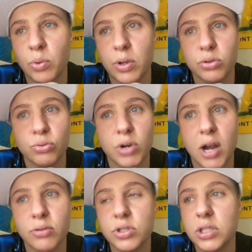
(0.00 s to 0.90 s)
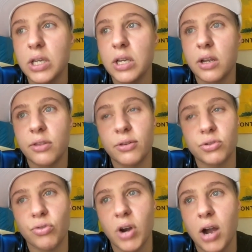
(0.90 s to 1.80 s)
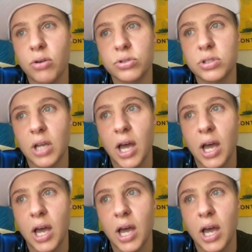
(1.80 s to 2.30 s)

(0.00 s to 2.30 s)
win 2 rounds. Third round,